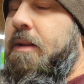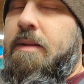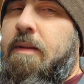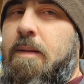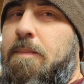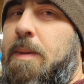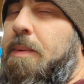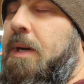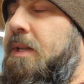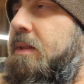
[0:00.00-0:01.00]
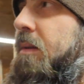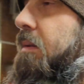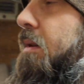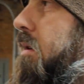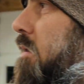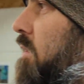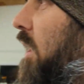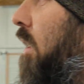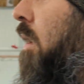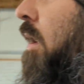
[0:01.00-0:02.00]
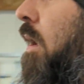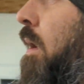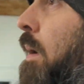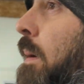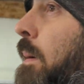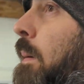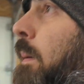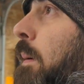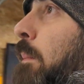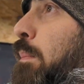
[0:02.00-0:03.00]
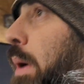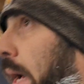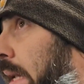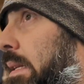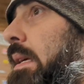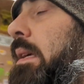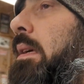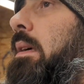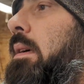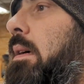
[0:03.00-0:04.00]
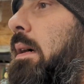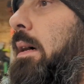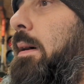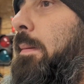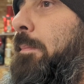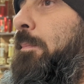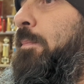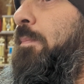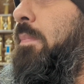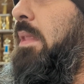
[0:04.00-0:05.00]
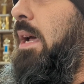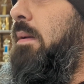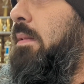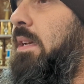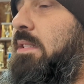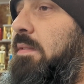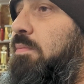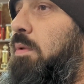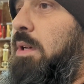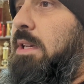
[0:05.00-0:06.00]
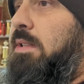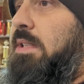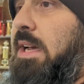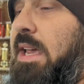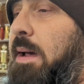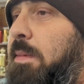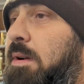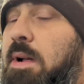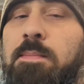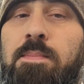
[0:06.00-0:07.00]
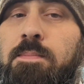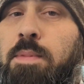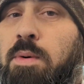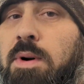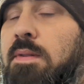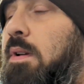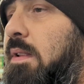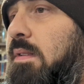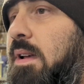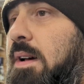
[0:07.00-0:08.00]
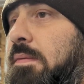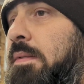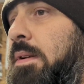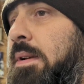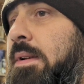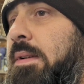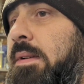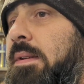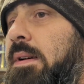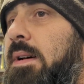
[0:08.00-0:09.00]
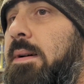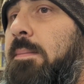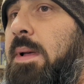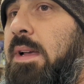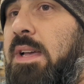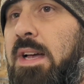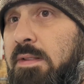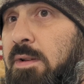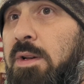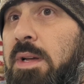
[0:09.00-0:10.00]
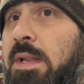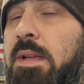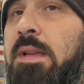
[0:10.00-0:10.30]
Some people I just don't understand. But that stuff's really good. That cabinet grade board is good stuff. It cuts good.